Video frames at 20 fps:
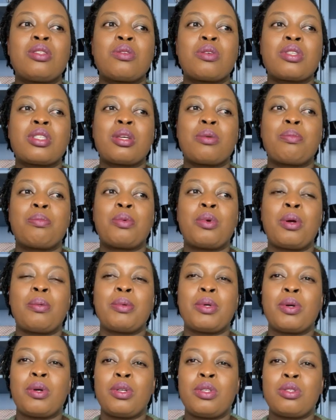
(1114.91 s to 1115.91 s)
socks are
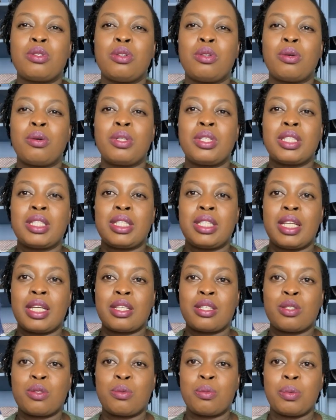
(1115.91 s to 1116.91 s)
probably going to launch
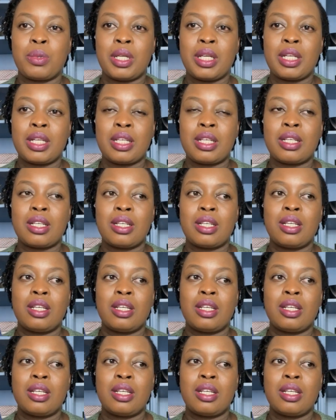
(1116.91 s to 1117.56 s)
next week,